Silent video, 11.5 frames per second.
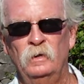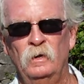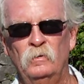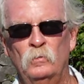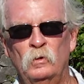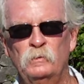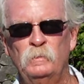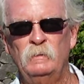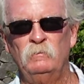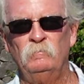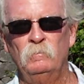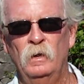In other words,
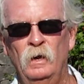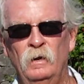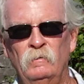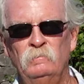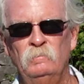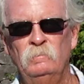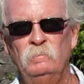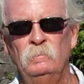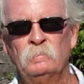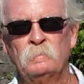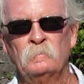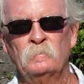people
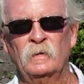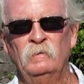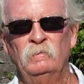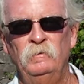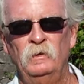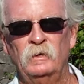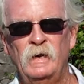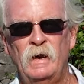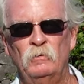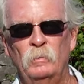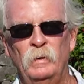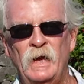filled it
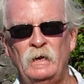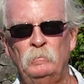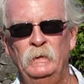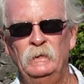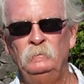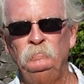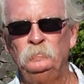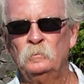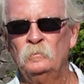out with a black pen.